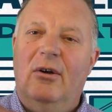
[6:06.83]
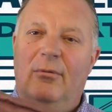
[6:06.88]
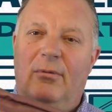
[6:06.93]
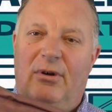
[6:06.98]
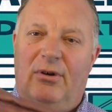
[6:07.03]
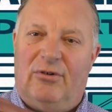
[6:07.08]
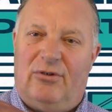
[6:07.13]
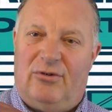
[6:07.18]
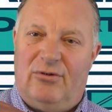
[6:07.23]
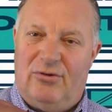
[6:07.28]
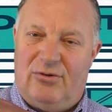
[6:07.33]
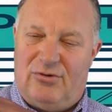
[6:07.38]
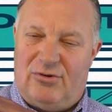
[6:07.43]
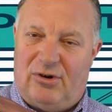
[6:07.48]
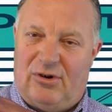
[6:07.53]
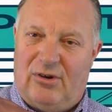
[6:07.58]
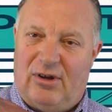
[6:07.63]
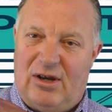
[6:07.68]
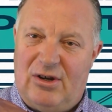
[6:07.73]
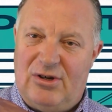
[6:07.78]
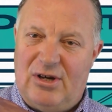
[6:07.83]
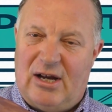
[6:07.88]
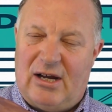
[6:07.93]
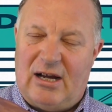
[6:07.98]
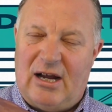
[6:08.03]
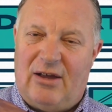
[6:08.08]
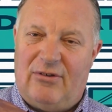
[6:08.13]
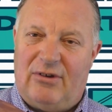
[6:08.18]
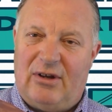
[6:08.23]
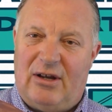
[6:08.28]
but certainly check
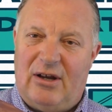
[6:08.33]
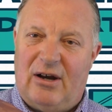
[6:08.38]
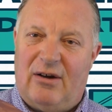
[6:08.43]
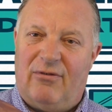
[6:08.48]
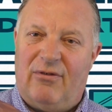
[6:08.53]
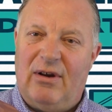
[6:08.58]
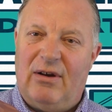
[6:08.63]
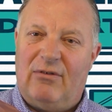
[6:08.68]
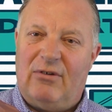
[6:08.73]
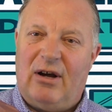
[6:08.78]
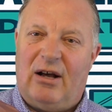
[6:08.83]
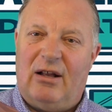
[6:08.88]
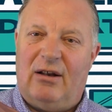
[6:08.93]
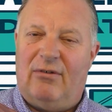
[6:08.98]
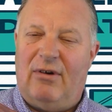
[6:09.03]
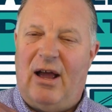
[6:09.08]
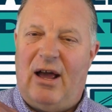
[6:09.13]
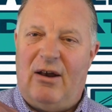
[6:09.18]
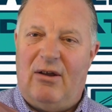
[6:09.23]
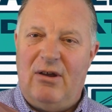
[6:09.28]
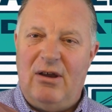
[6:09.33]
out the Carefree of Colorado.